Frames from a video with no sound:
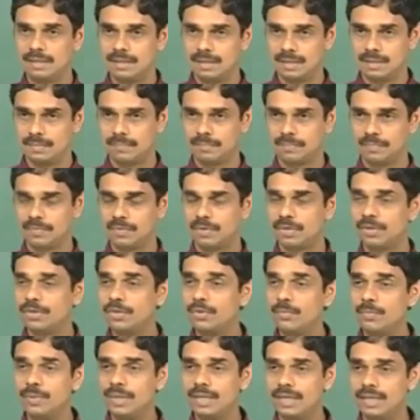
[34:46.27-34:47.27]
Um, on
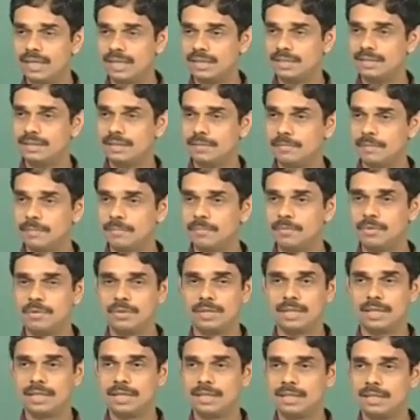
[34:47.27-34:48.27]
humid days there will be
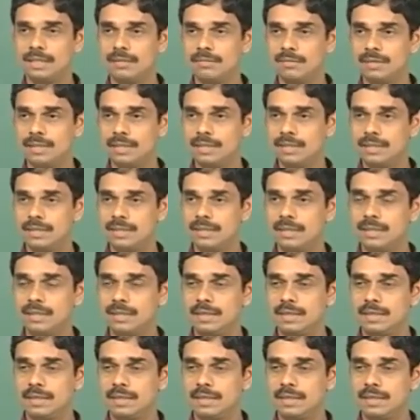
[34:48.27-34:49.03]
more attenuation